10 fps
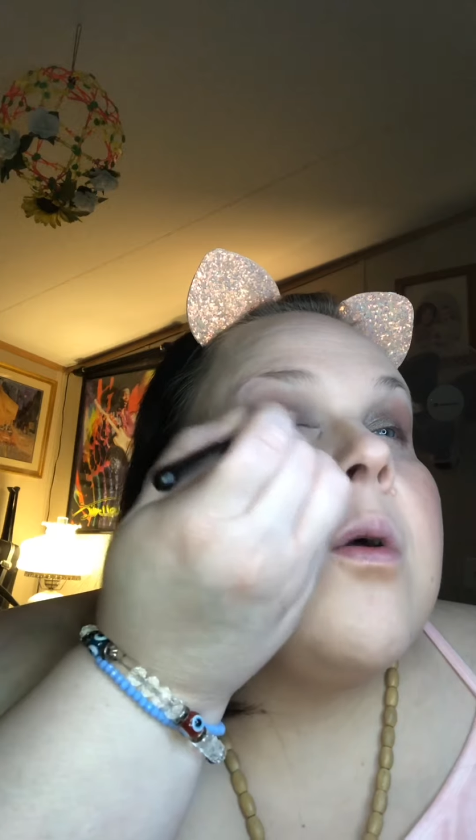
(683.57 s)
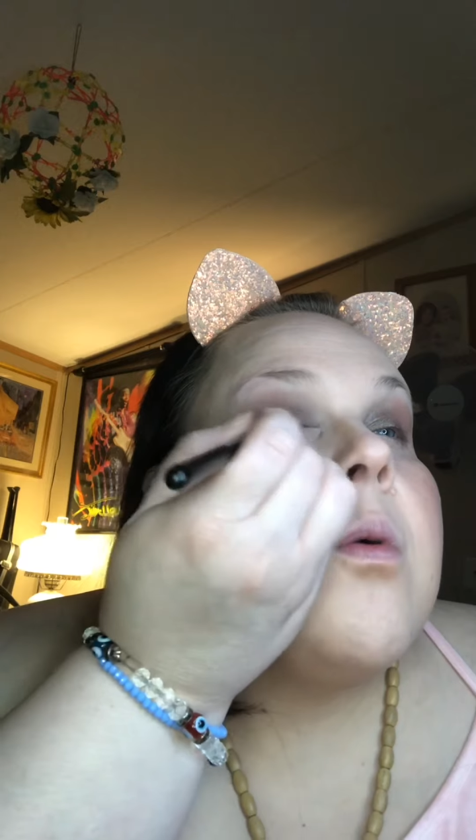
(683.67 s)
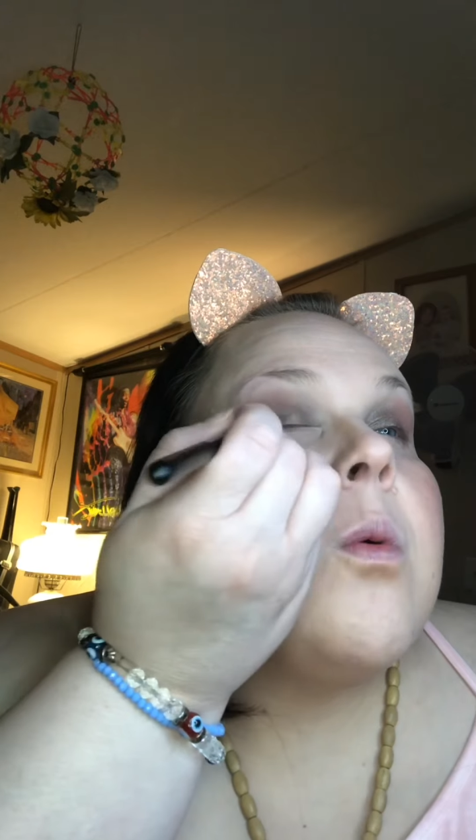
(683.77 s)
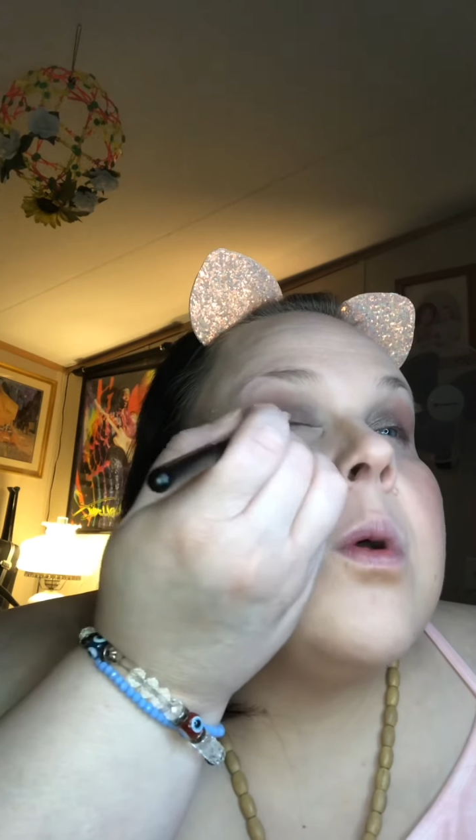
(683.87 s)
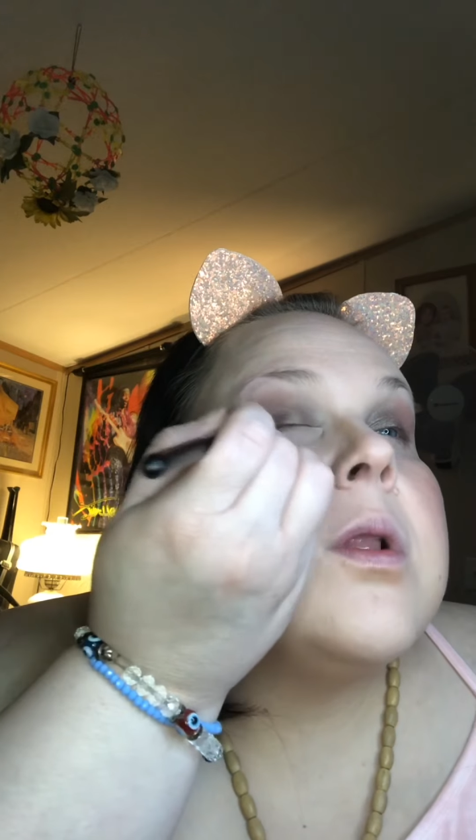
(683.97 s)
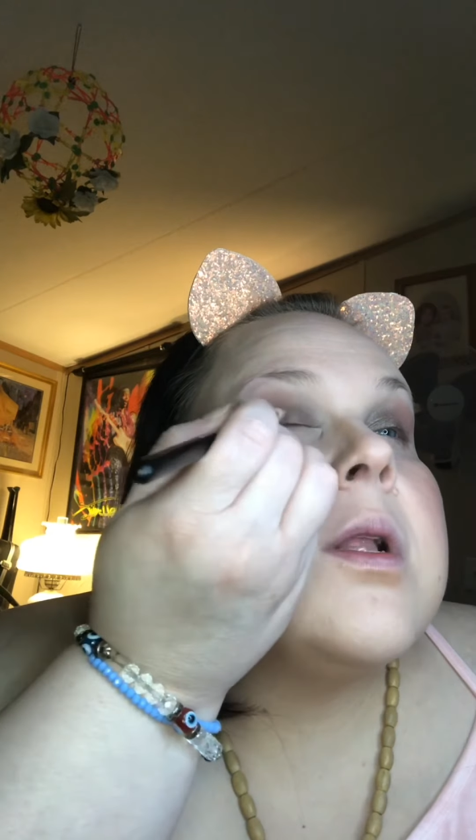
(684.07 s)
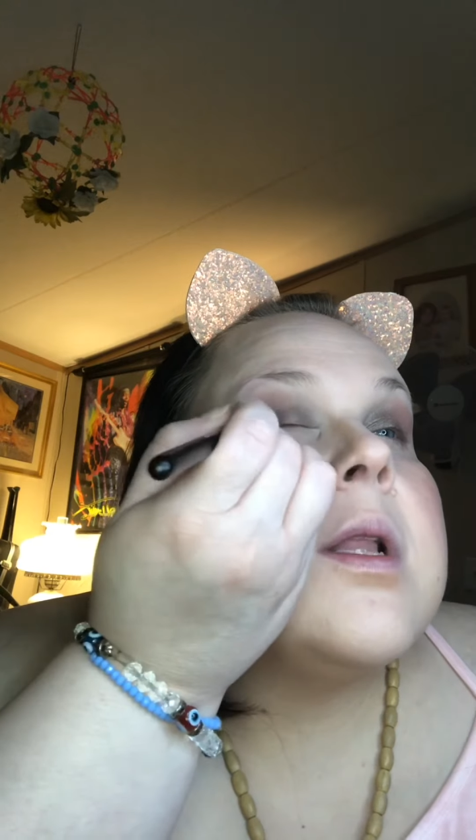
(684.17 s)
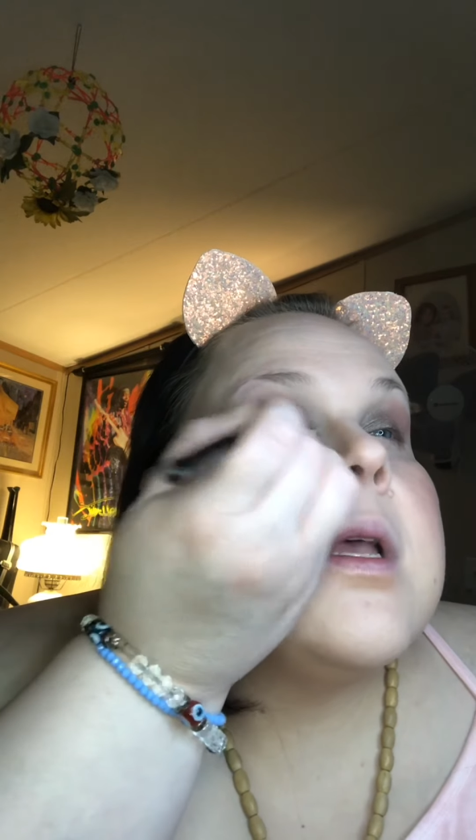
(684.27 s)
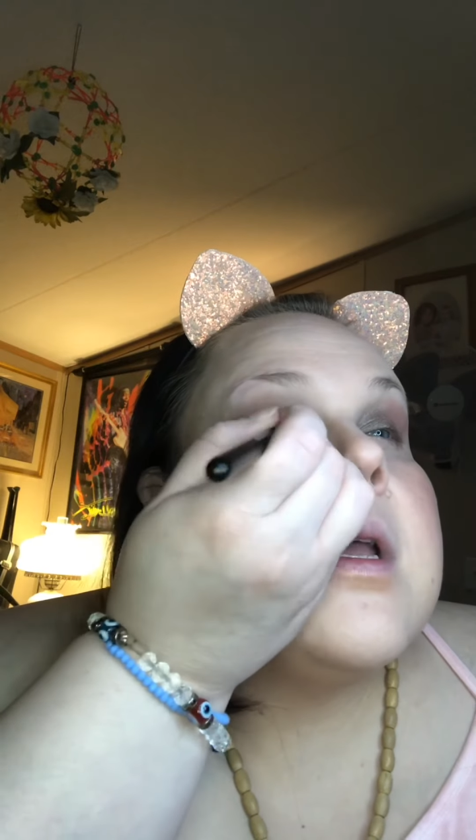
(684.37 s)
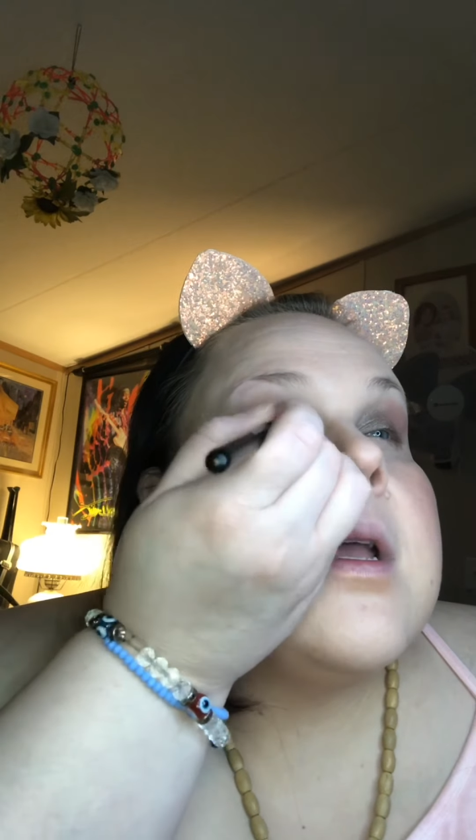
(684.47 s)
on the
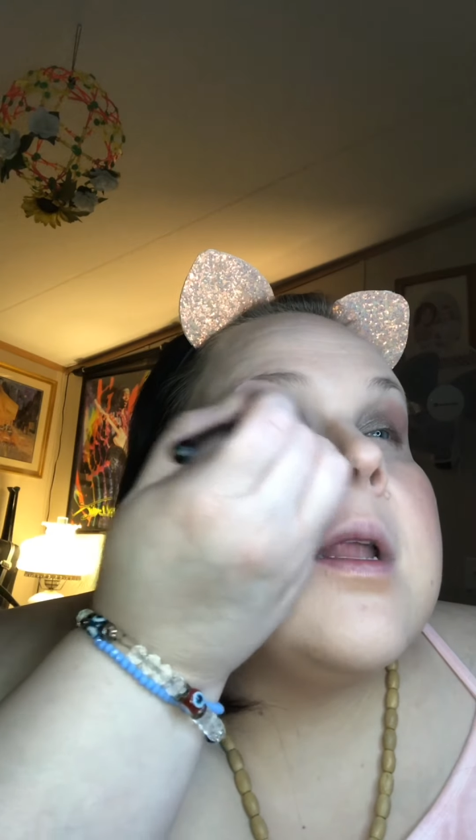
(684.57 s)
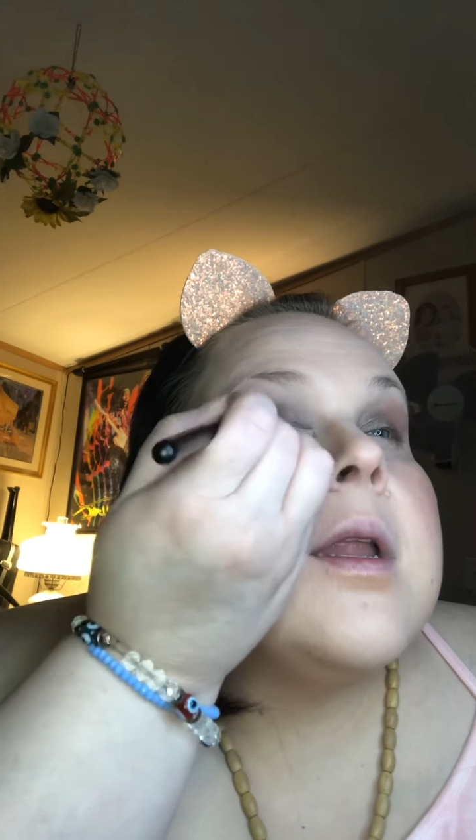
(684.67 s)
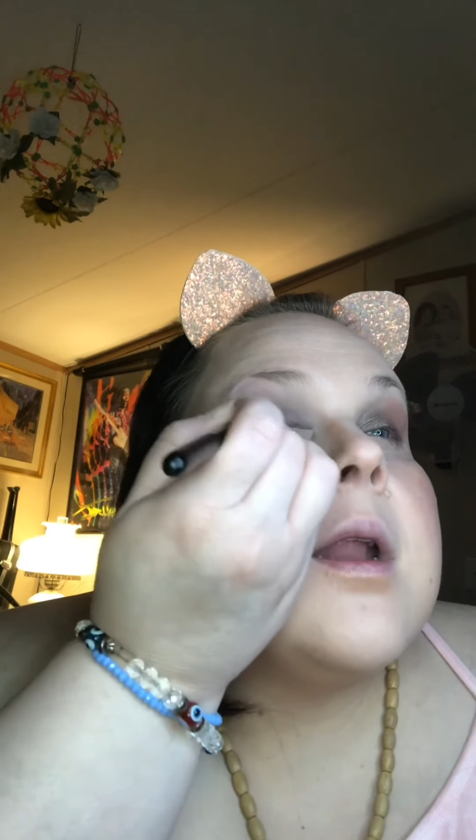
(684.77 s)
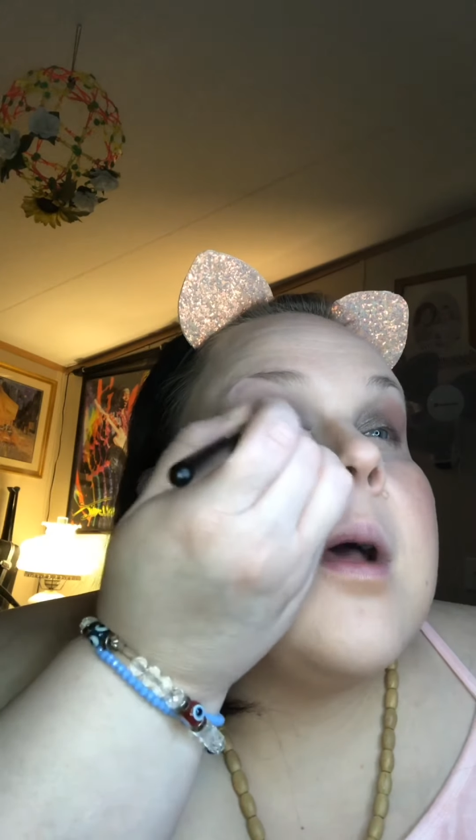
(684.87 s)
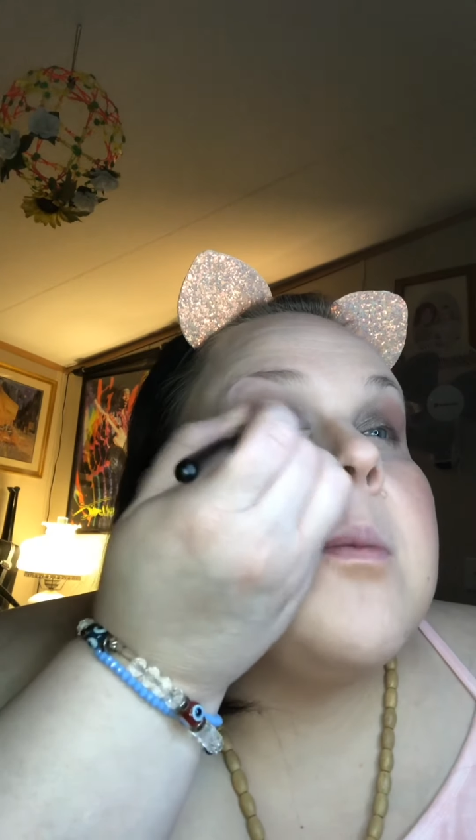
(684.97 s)
lid and up